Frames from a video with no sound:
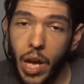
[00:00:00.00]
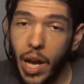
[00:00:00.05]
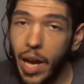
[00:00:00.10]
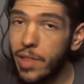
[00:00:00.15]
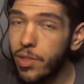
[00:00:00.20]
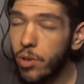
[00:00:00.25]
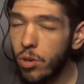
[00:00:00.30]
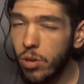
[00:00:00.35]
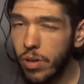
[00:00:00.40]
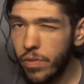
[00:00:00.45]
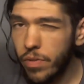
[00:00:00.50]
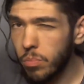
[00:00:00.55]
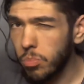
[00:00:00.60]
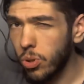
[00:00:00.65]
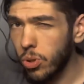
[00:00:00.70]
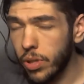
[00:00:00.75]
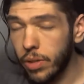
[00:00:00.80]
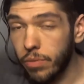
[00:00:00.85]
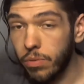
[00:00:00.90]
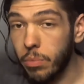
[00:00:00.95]
and they're even
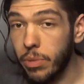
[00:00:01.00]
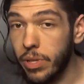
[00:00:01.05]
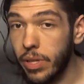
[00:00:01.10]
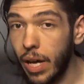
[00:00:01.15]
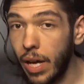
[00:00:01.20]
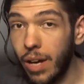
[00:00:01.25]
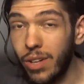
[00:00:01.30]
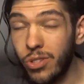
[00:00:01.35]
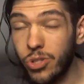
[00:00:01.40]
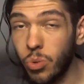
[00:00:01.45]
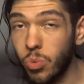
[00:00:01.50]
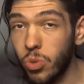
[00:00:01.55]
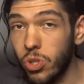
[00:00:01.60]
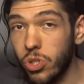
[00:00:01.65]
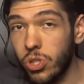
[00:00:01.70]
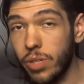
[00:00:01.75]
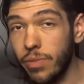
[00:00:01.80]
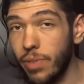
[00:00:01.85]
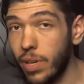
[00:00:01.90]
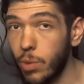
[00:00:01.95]
pulling from mythology,
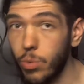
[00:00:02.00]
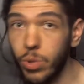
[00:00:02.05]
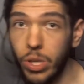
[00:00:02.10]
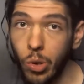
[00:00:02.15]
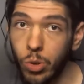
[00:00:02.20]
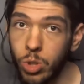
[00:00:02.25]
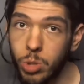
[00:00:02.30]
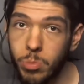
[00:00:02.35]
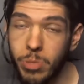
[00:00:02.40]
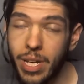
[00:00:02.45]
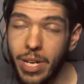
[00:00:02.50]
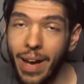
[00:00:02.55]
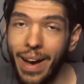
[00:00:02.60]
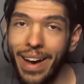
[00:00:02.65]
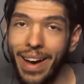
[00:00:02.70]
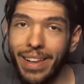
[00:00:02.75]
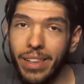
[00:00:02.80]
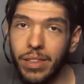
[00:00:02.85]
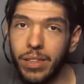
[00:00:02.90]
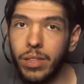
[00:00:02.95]
which, if anyone knows me,
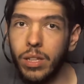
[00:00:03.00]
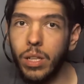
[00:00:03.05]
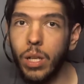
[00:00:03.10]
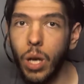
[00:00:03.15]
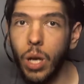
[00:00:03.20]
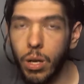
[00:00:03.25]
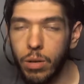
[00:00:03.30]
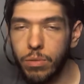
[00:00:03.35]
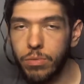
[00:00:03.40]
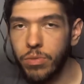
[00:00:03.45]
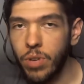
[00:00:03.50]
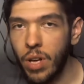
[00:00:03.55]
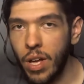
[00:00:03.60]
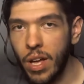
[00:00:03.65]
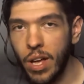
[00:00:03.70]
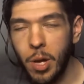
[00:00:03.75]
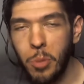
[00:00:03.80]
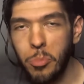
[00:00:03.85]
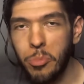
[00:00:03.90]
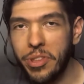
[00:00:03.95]
I love
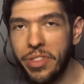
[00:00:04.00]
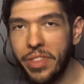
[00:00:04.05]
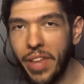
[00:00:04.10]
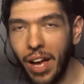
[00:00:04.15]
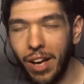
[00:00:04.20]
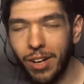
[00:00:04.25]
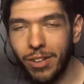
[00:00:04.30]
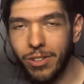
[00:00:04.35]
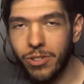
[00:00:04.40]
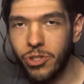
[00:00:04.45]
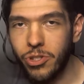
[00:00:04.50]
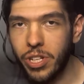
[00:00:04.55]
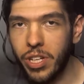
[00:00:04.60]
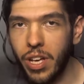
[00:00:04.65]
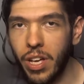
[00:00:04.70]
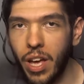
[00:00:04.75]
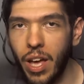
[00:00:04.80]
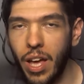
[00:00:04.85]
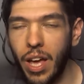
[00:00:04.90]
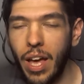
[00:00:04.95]
mythology.